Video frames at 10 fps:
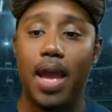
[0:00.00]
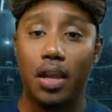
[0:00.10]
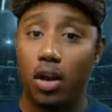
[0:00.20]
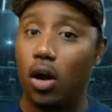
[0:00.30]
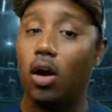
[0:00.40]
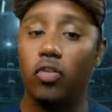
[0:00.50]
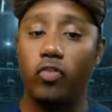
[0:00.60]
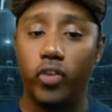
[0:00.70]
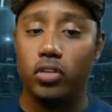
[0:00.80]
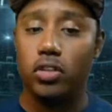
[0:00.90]
It all
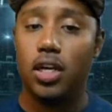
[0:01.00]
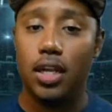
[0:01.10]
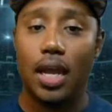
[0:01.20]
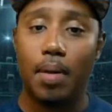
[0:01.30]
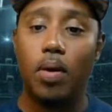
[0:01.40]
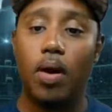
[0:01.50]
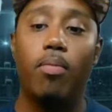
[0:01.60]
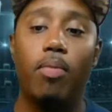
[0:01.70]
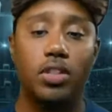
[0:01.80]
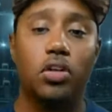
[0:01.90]
feels good. Like my boy
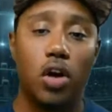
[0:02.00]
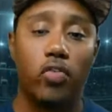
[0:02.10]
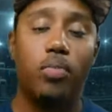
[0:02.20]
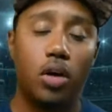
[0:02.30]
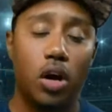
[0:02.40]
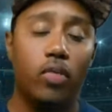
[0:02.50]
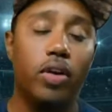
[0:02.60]
Bryson Carver from the Carving Up